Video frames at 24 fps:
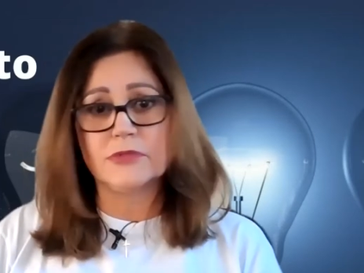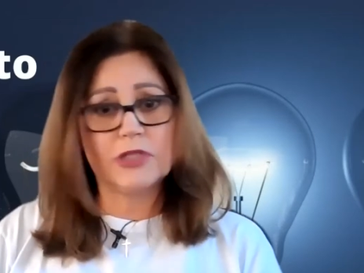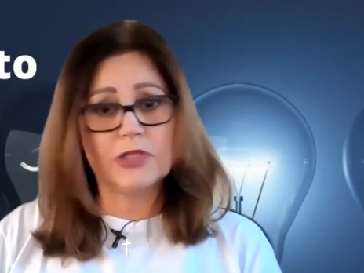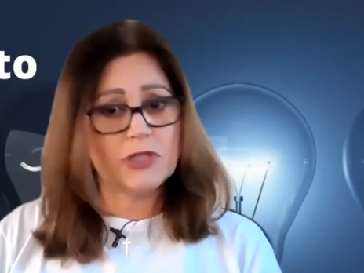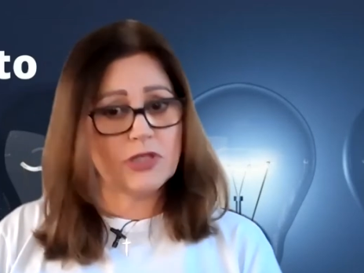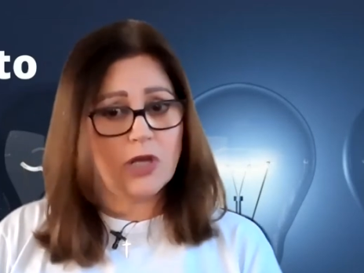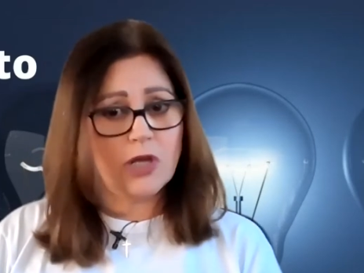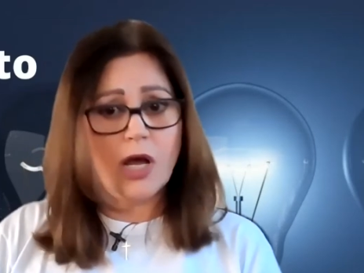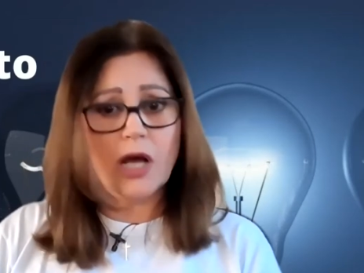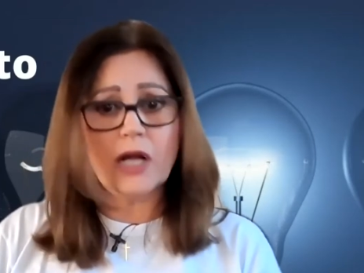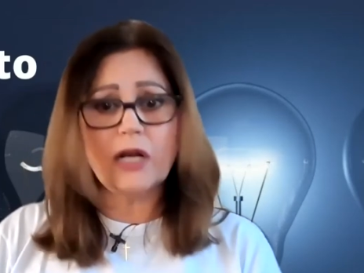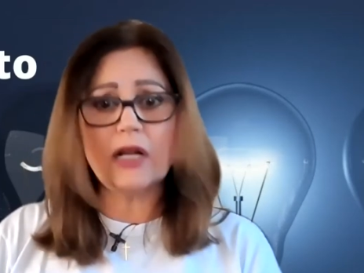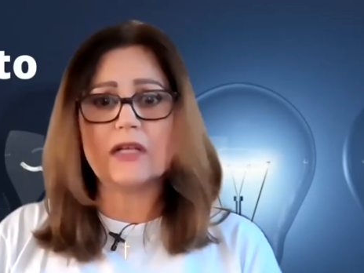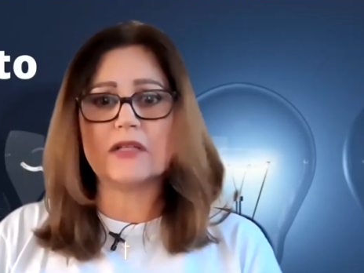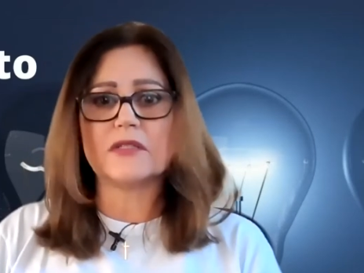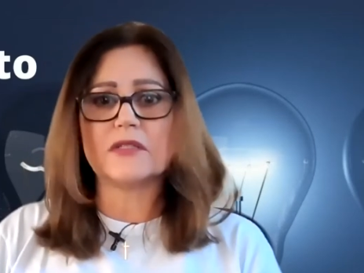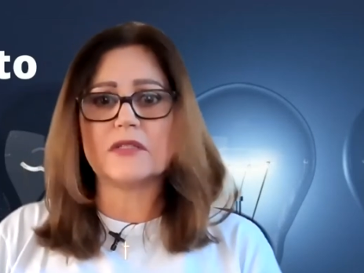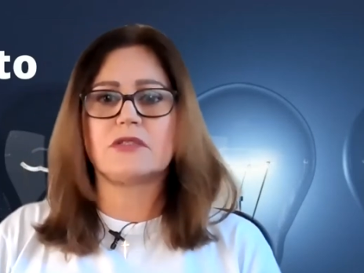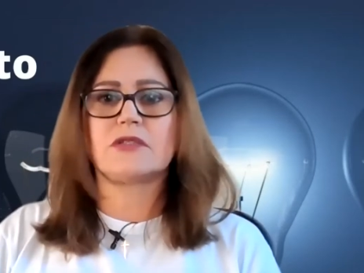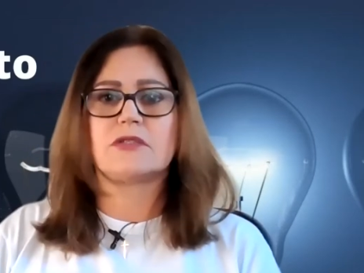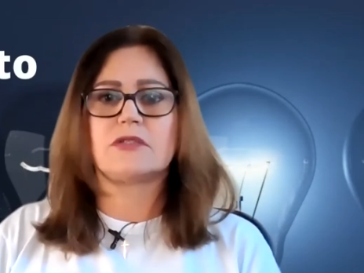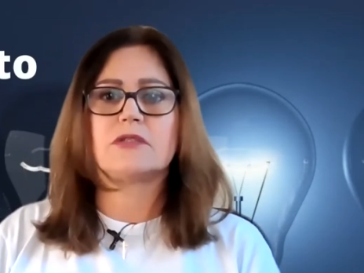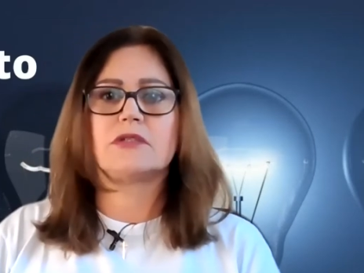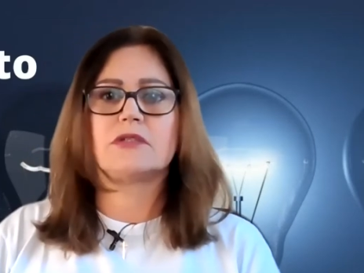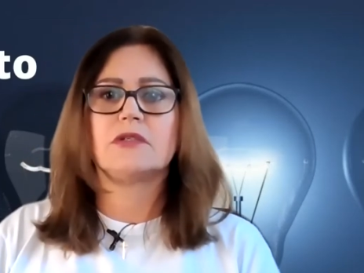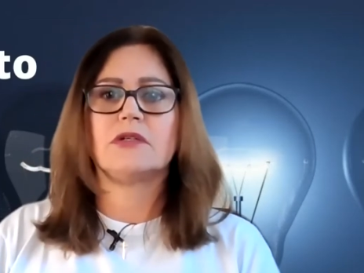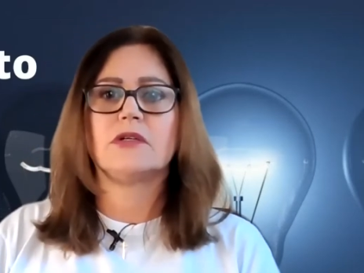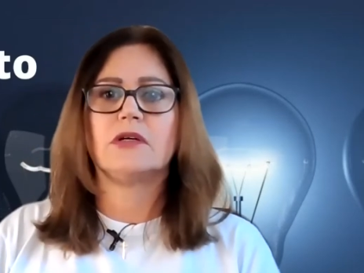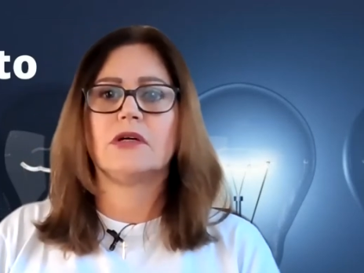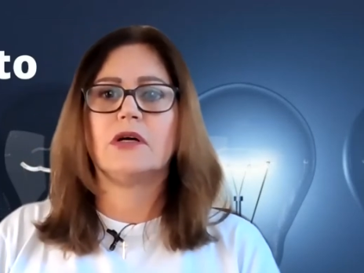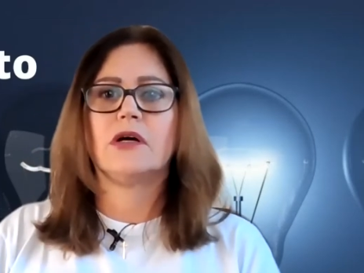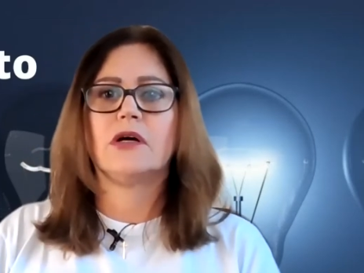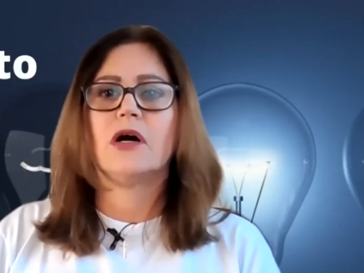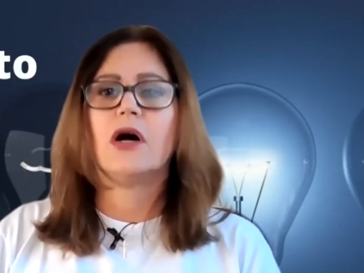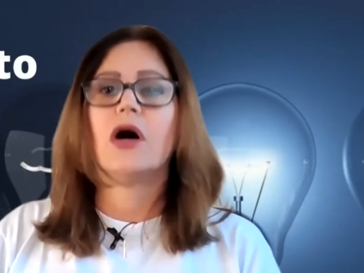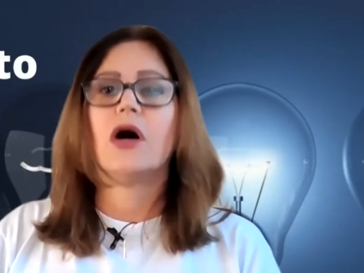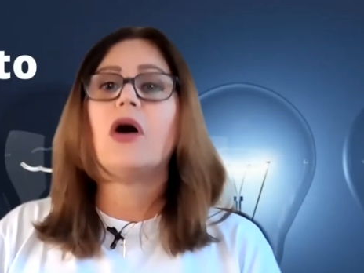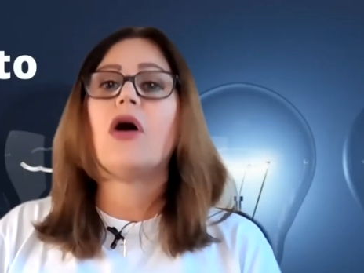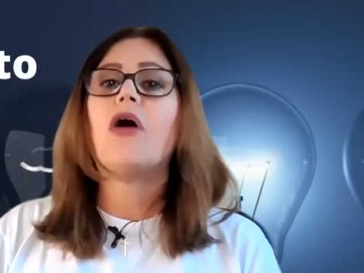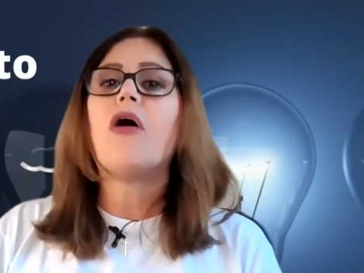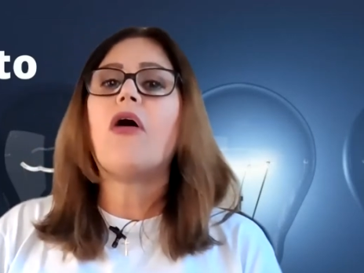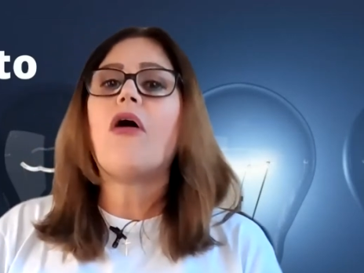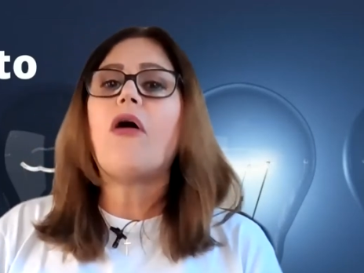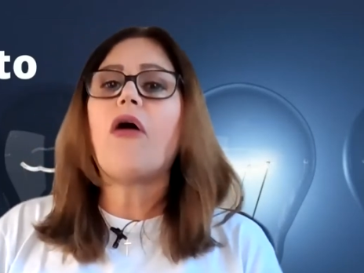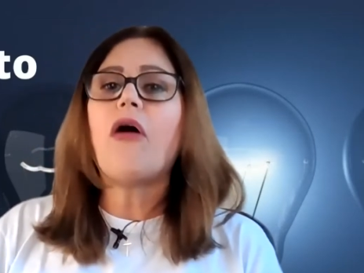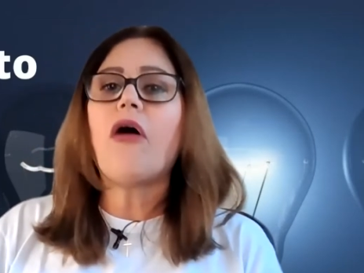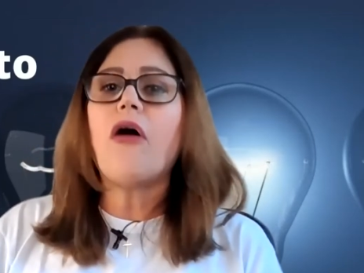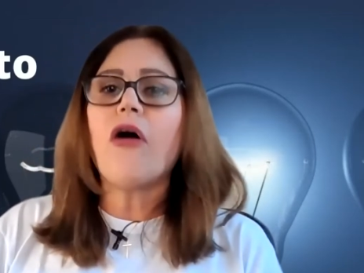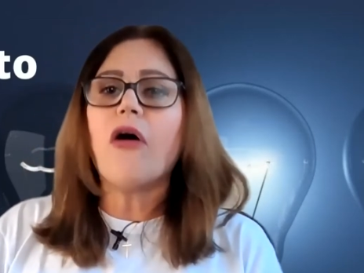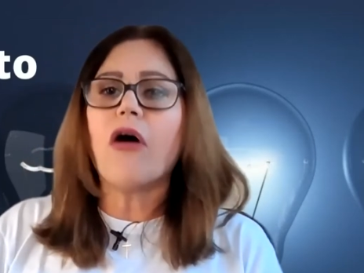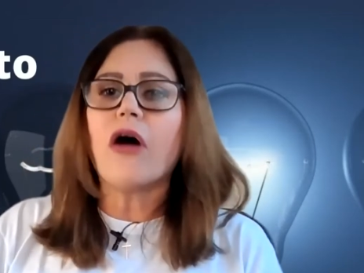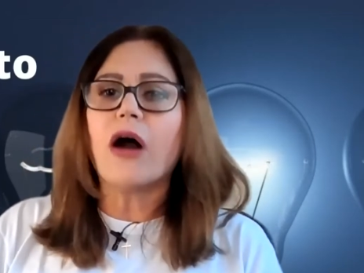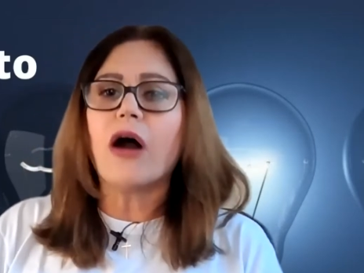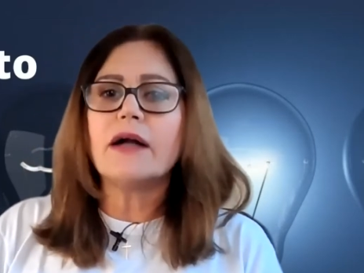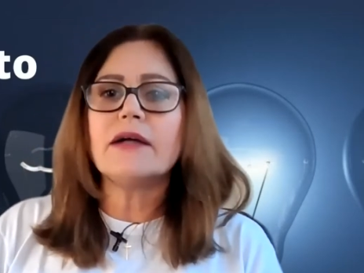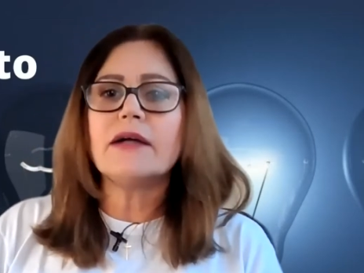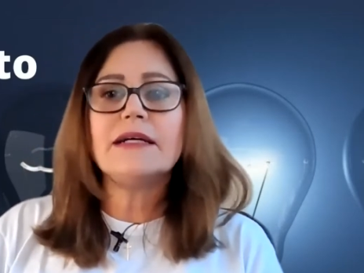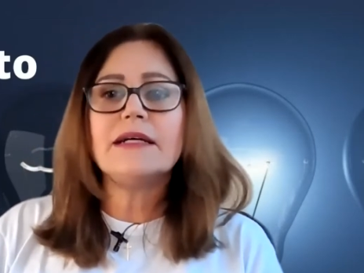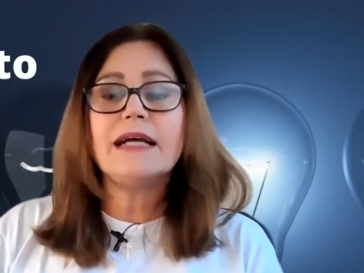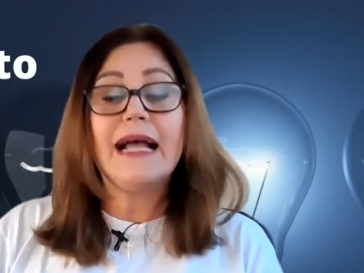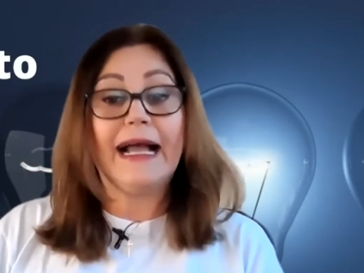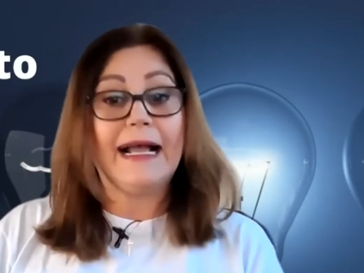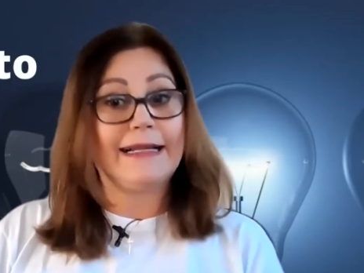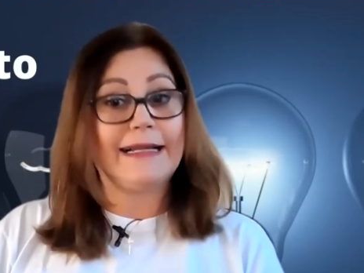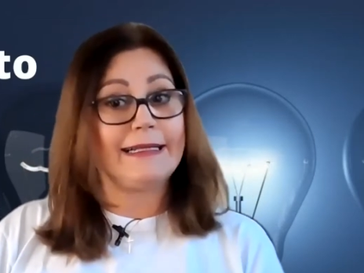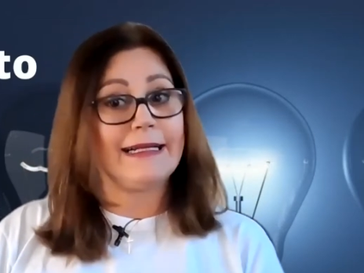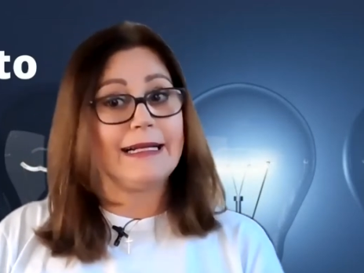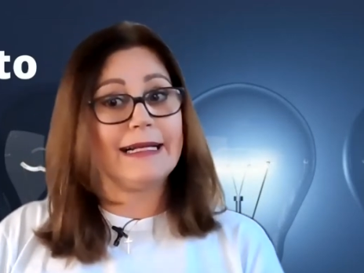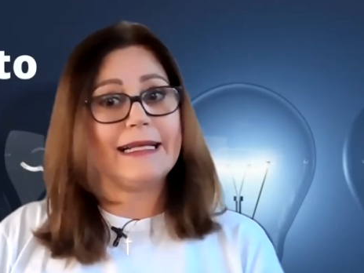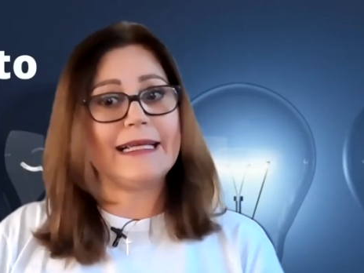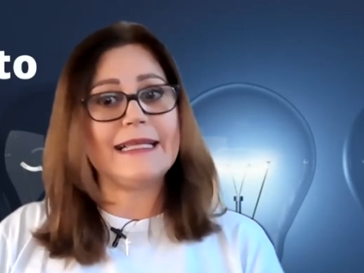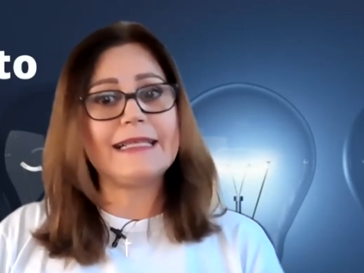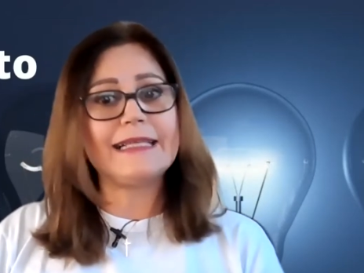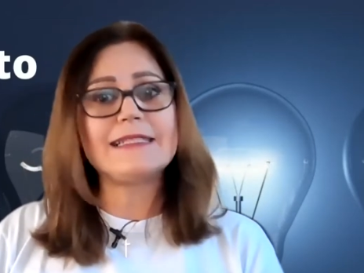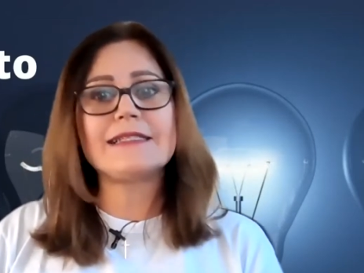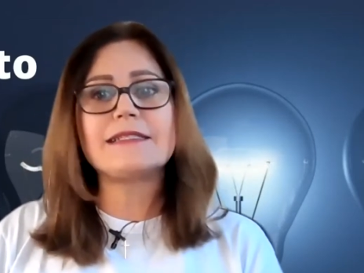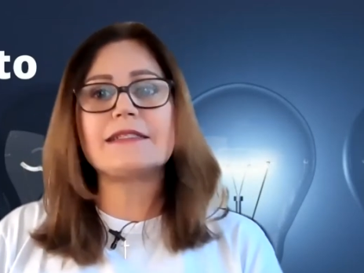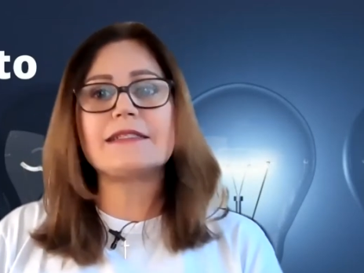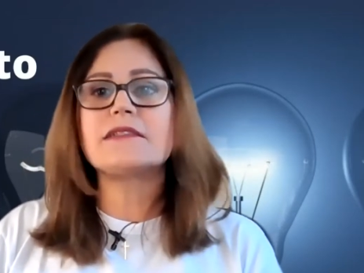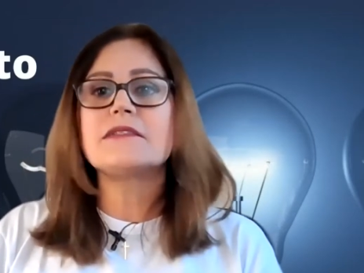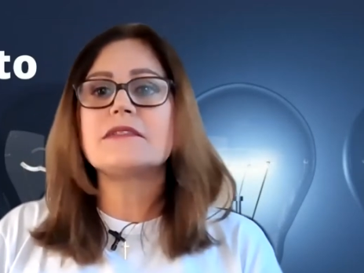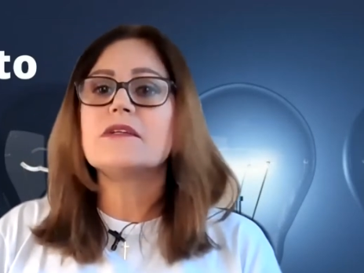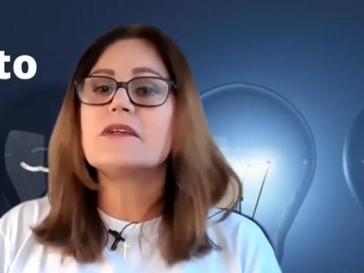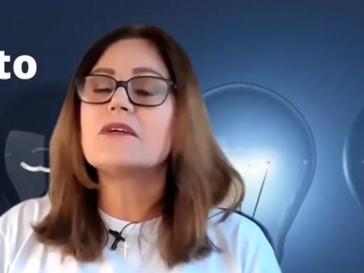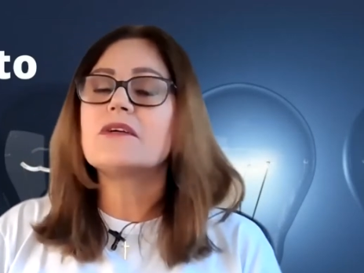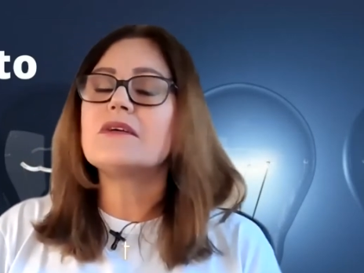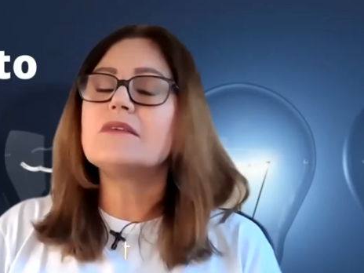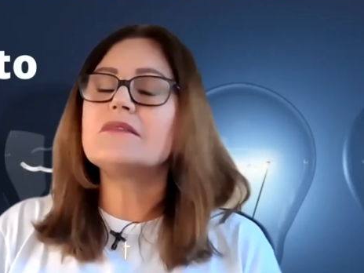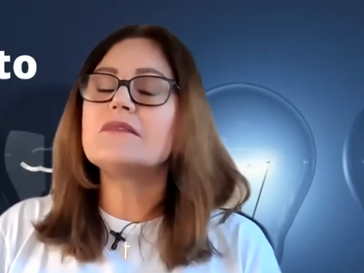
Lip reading: dishonest, or at least